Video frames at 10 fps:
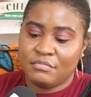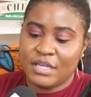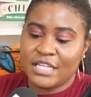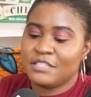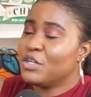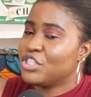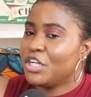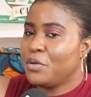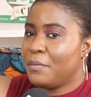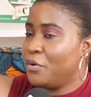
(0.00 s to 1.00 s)
it's much
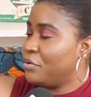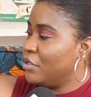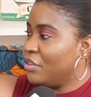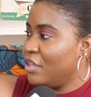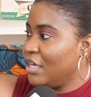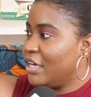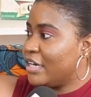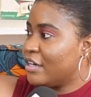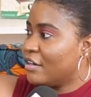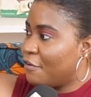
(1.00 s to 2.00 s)
ado about nothing
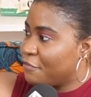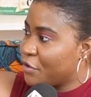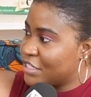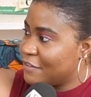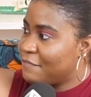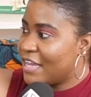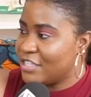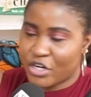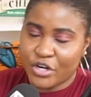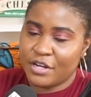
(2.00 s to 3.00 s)
here. Of course, the
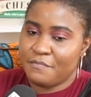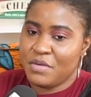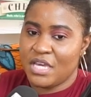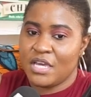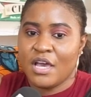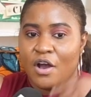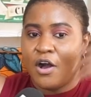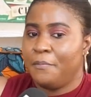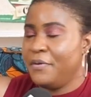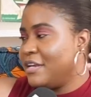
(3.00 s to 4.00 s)
fans are gonna be
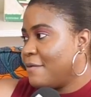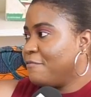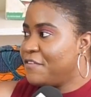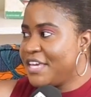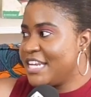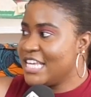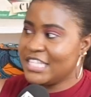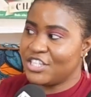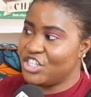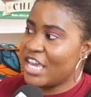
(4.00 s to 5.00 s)
up in them
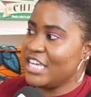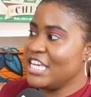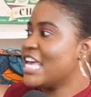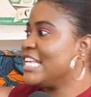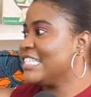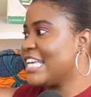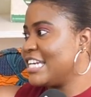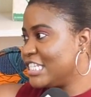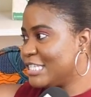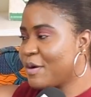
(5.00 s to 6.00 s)
feelings. The Sheng Yangs
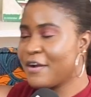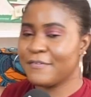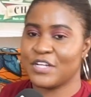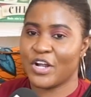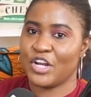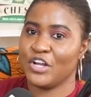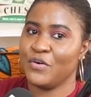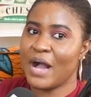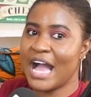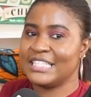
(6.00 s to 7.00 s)
and the Smurfs are gonna
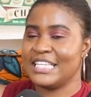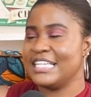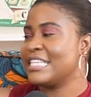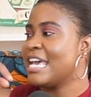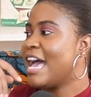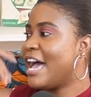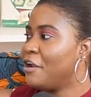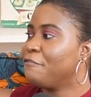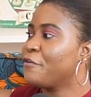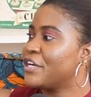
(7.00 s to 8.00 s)
go at it,
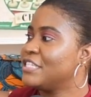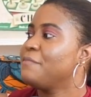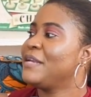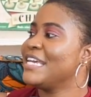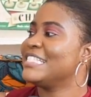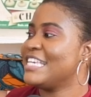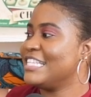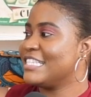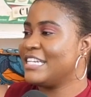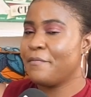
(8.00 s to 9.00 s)
and of course, it plays
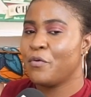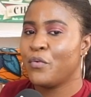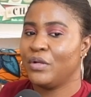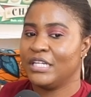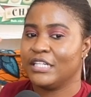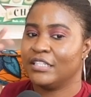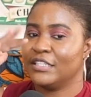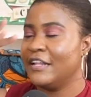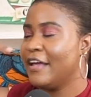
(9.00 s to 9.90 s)
into them whole little